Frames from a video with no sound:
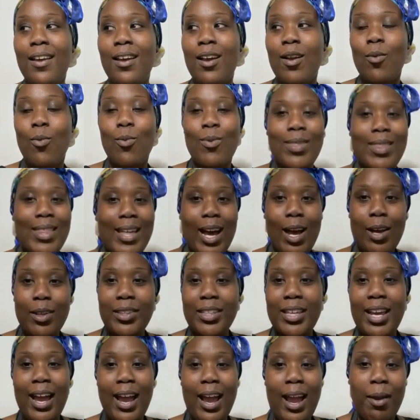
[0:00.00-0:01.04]
without the
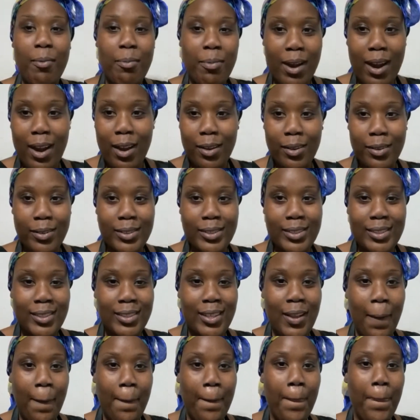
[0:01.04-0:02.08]
eyebrows.
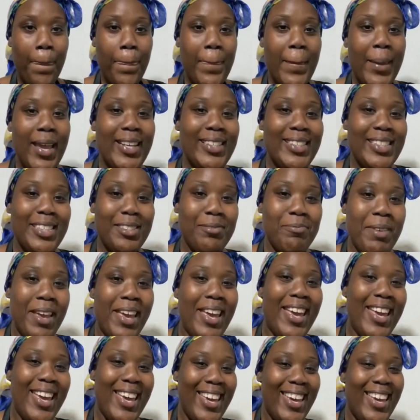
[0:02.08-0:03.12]
This is me
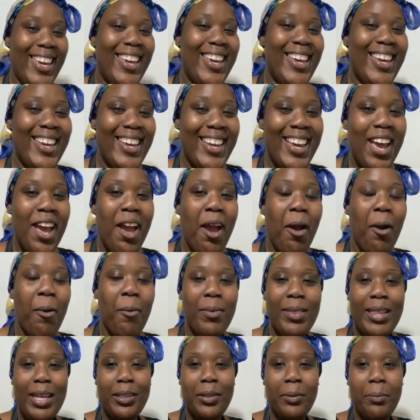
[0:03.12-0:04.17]

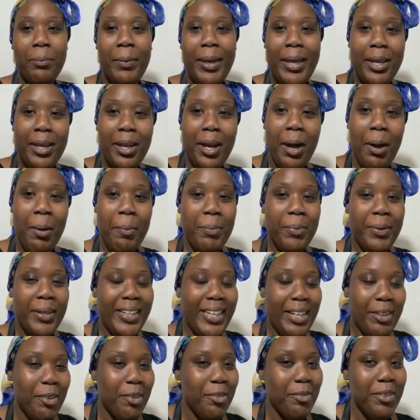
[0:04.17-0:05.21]
without the makeup and
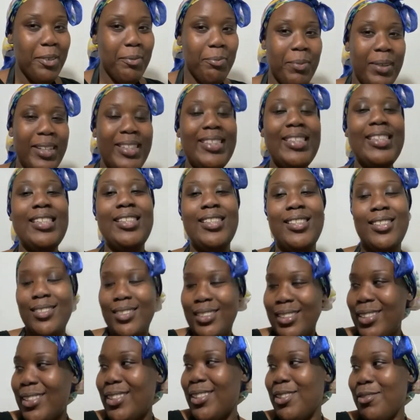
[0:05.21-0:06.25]
everything. But this is
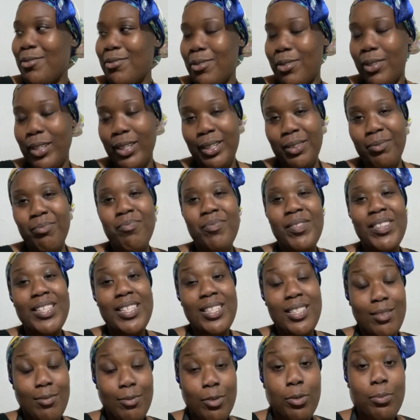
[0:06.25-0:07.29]

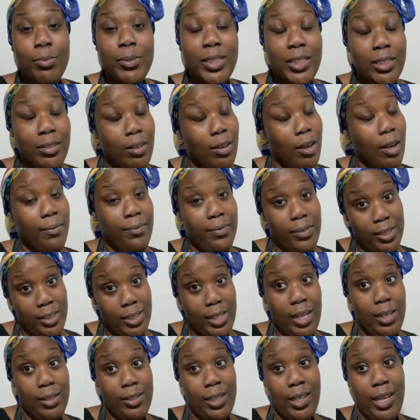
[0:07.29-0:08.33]
the real Michelle
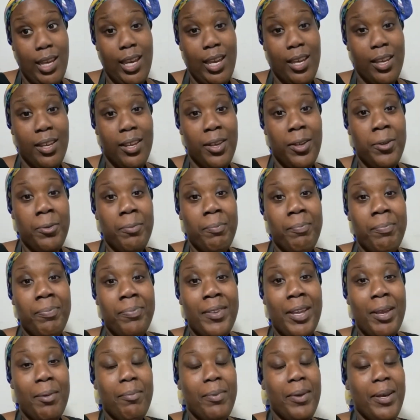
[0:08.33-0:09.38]
ComfortStyles, okay?
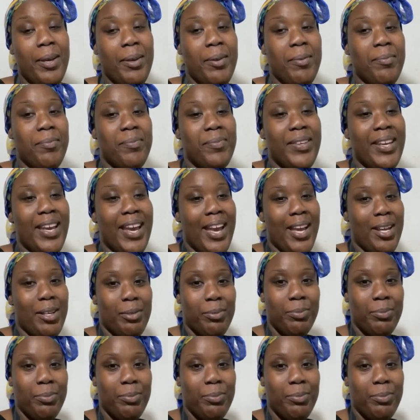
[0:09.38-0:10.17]
But yeah,